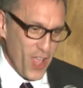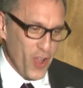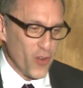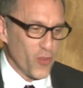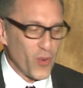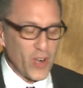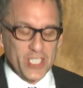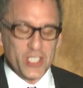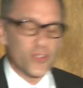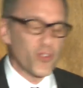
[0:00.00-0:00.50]

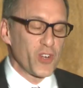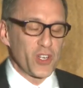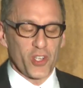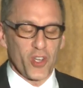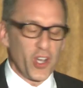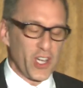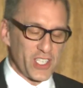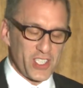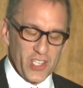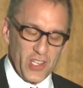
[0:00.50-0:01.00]
Reservoir
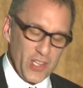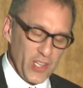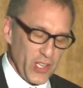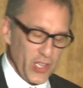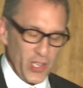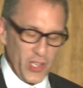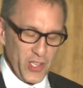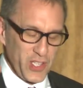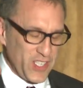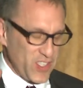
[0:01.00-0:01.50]
Dogs
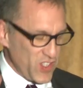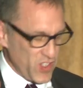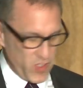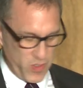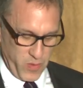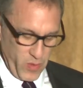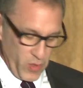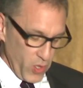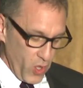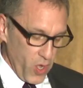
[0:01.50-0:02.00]

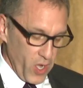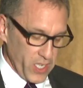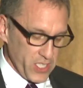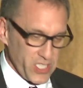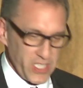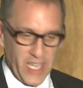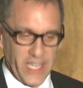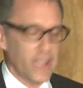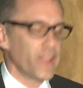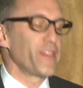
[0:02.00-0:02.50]

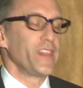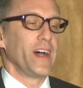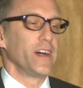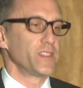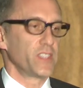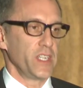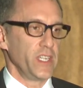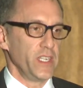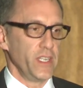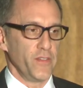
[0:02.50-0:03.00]
launched like
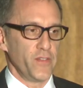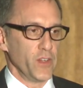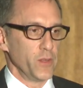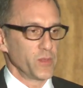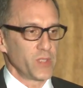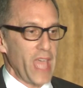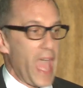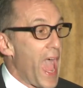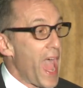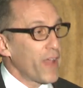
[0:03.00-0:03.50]
1,000 indie
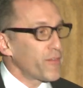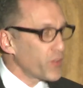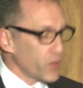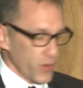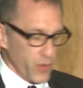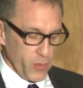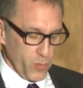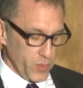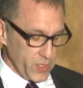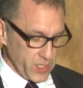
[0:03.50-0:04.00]
films.
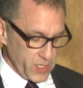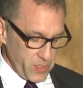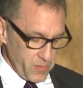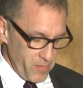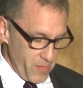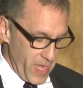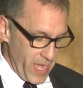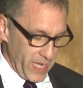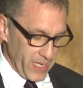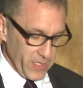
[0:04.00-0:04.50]
After it was
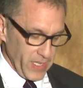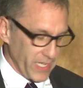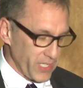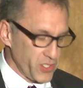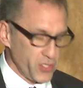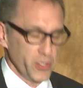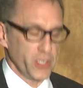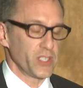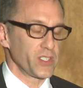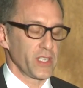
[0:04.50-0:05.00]
made, like
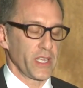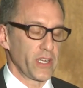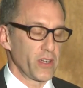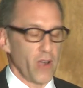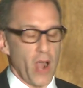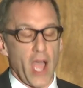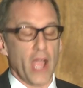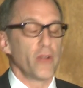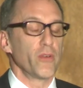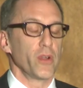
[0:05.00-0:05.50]
2 years
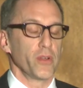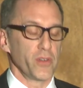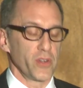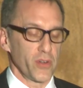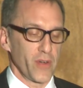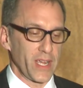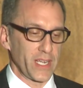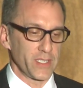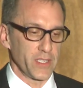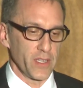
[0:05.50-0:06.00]
later, I wrote and
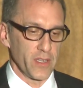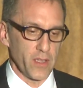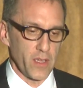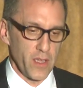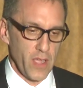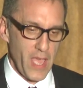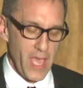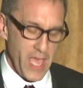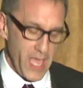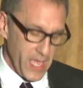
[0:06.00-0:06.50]
directed
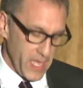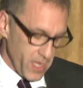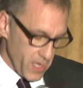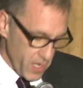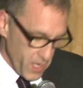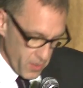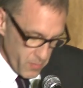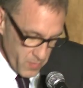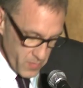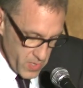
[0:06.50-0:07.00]
a
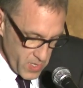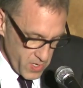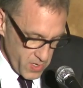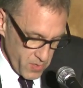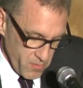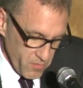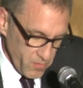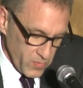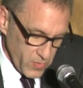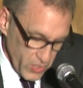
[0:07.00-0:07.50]

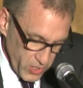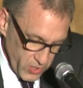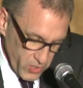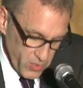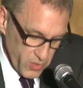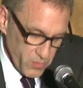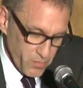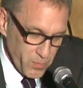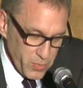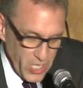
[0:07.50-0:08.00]

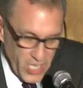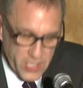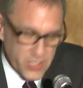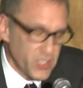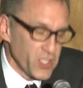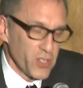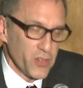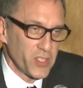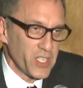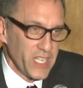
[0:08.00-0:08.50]
little
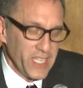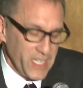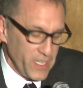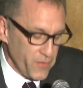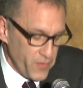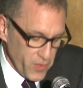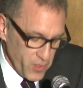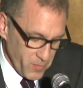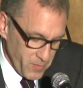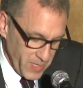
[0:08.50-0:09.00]
blood-soaked indie
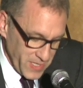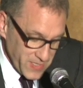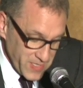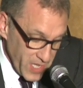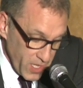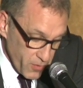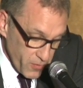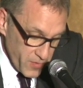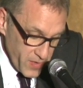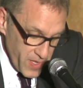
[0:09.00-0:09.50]
film
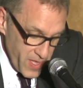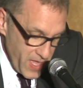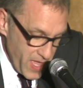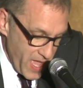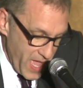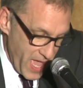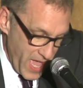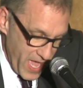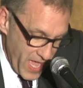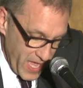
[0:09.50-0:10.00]
myself.
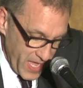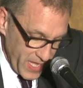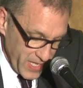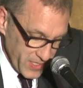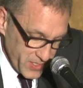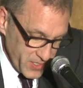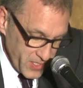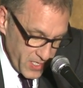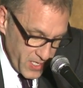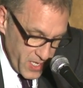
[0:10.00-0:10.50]

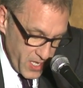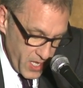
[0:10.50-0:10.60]
And